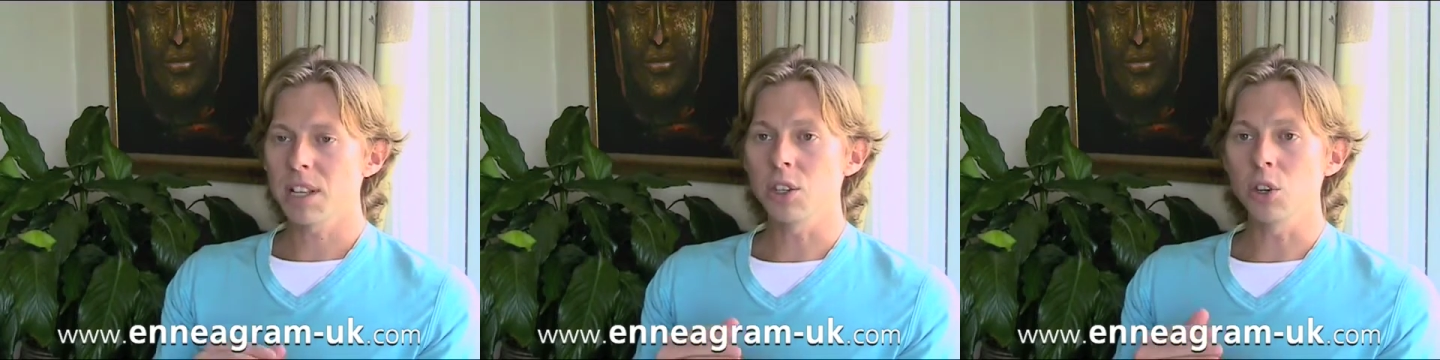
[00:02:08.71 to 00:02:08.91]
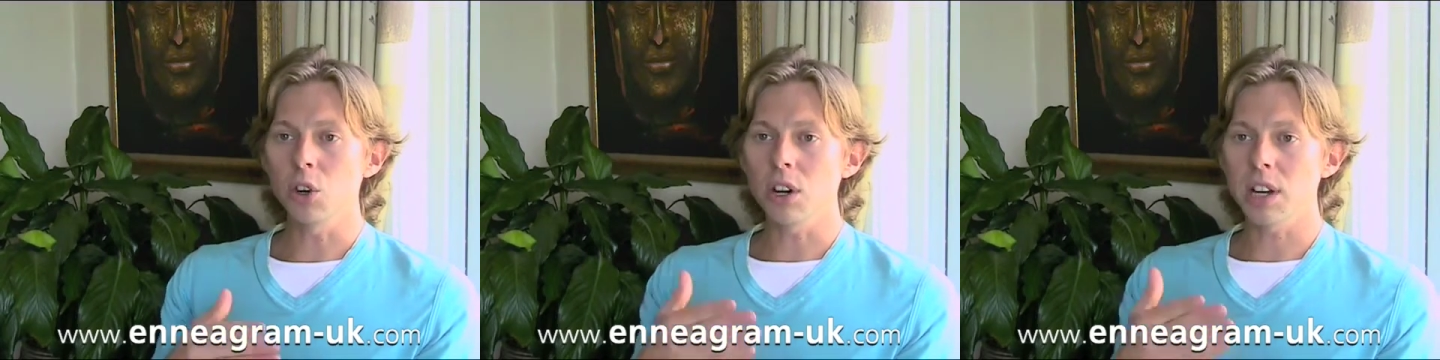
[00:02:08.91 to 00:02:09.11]

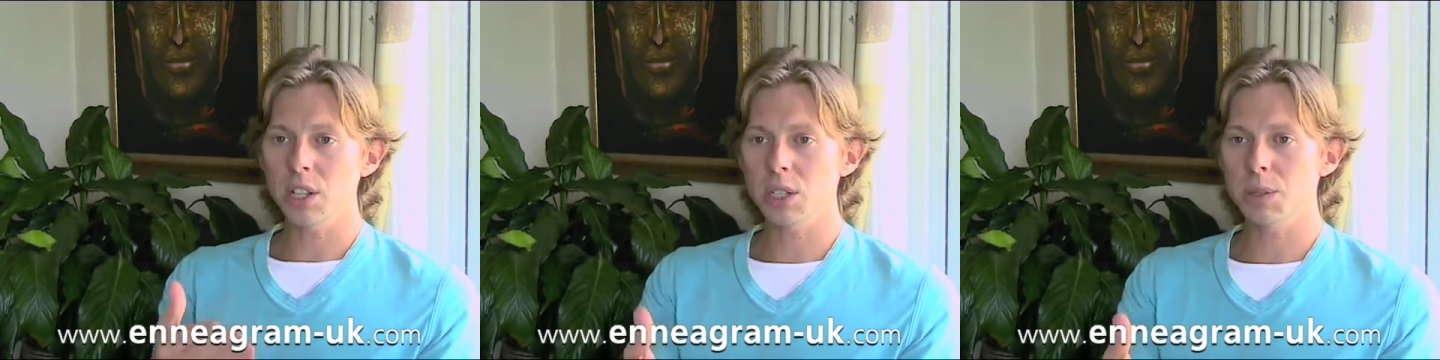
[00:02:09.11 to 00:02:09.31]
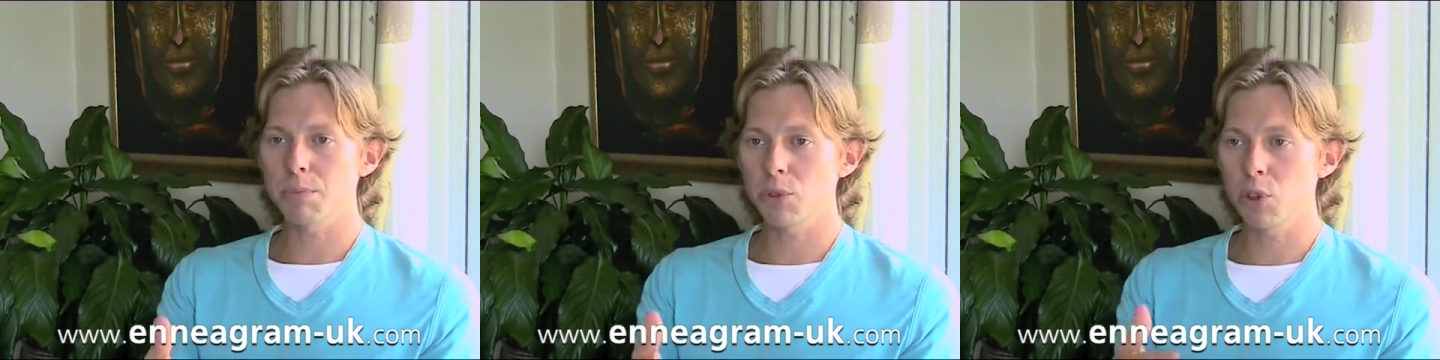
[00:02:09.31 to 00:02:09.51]
your
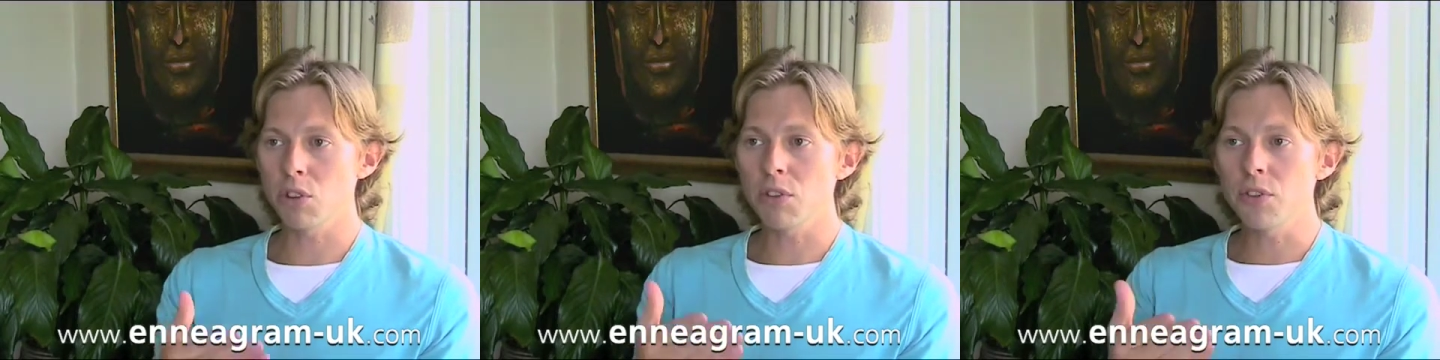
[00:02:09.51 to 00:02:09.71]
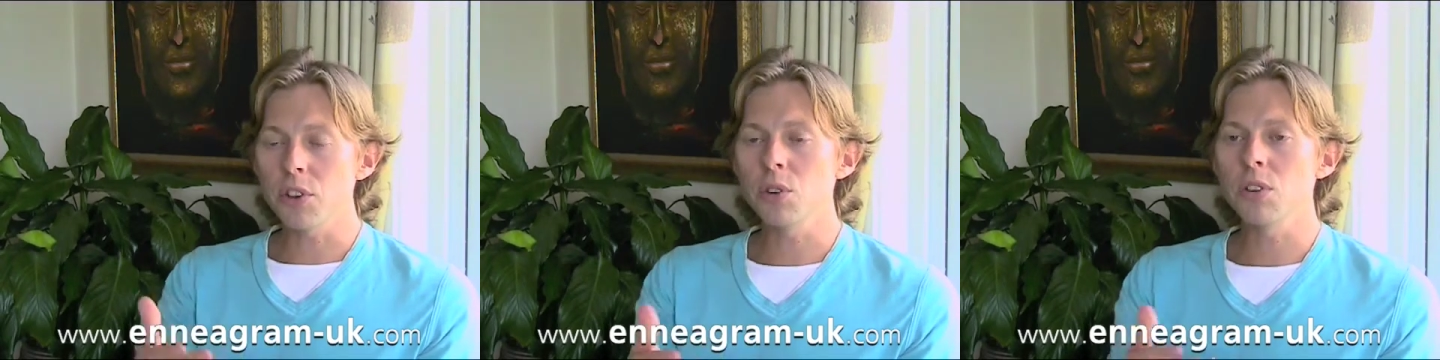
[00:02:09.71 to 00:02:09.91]

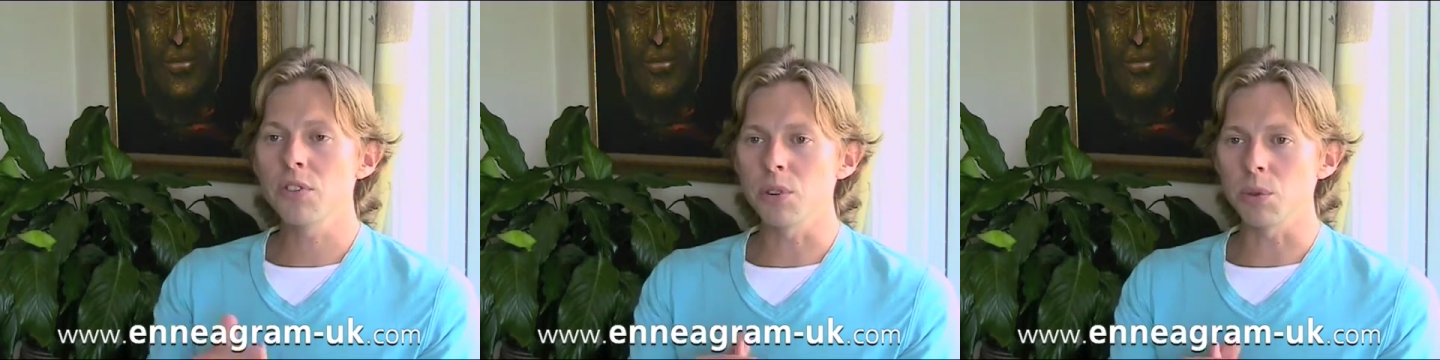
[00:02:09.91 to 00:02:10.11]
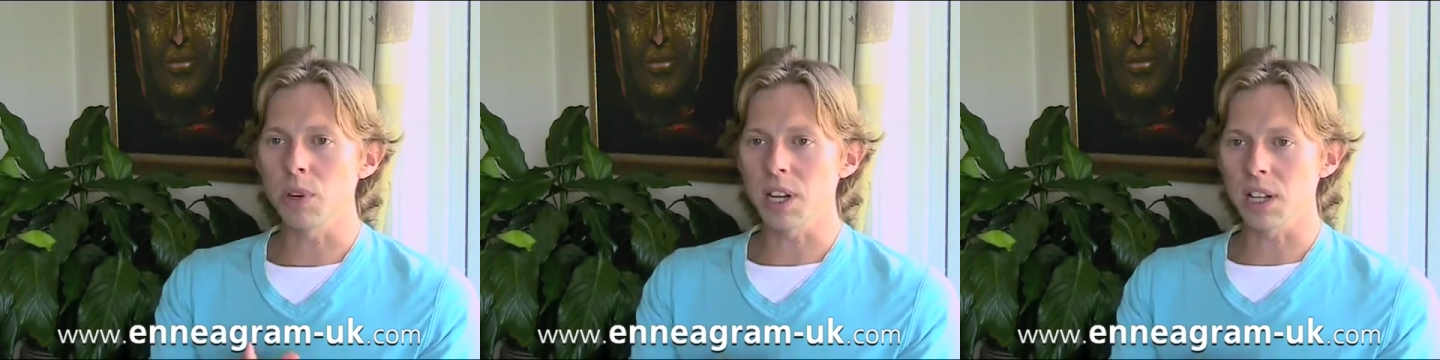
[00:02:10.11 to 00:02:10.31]
view
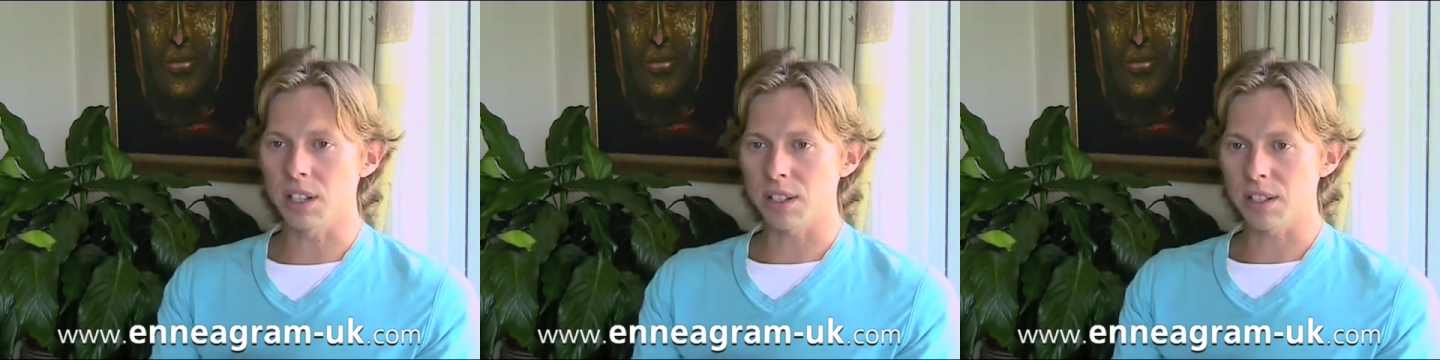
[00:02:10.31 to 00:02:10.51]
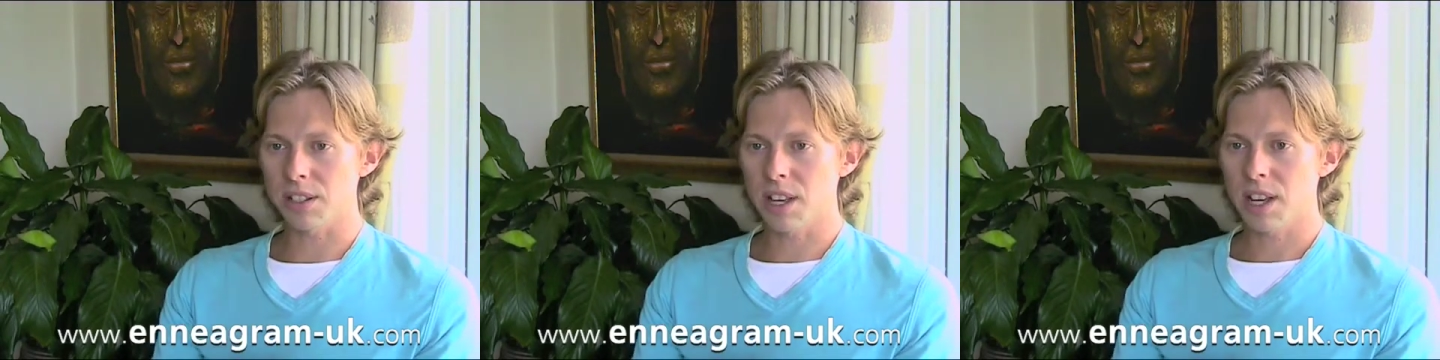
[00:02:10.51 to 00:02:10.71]
of the
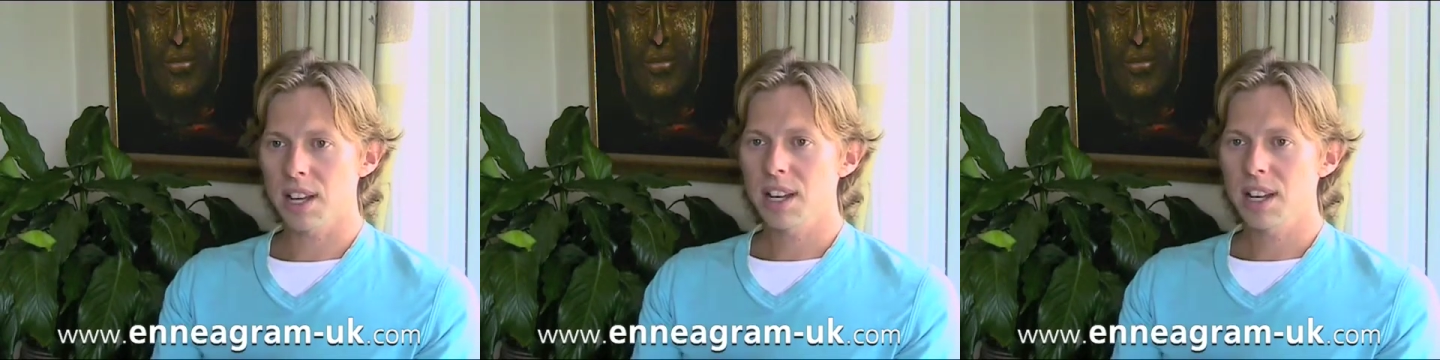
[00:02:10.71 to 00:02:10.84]
world.